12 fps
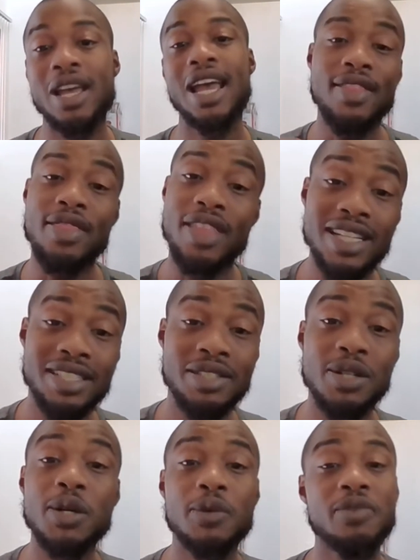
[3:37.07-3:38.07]
and they
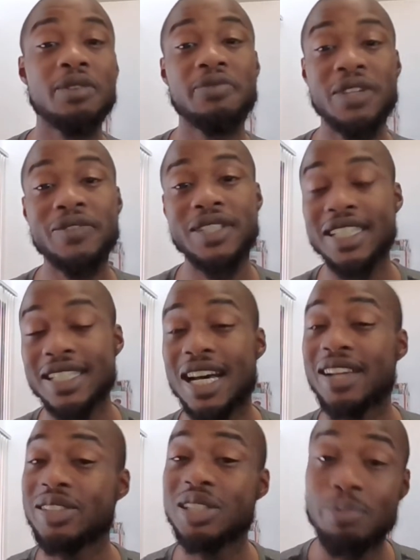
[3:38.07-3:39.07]
sold for
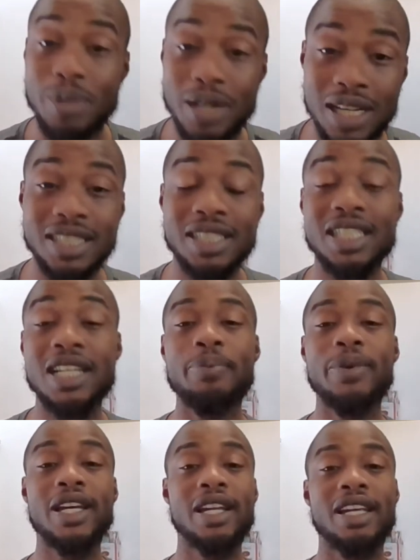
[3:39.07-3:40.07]
$15 plus
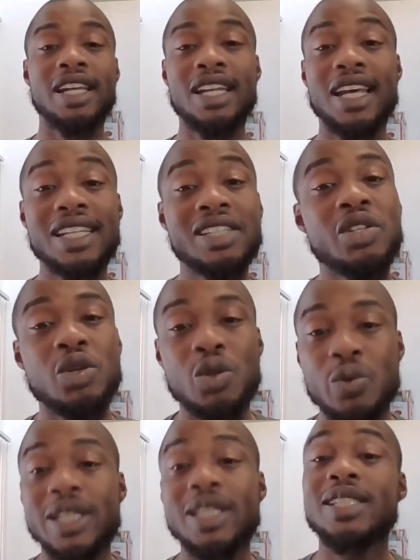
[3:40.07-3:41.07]
shipping in like 2
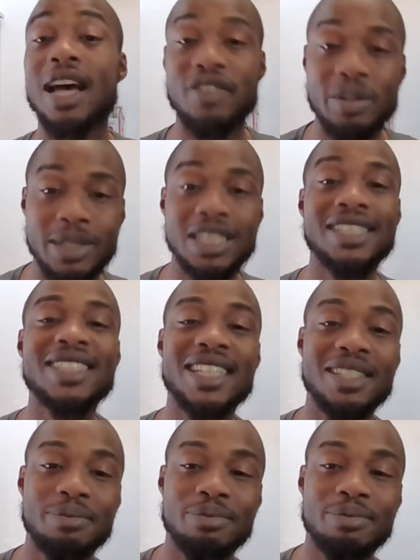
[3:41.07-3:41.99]
weeks after me listing them.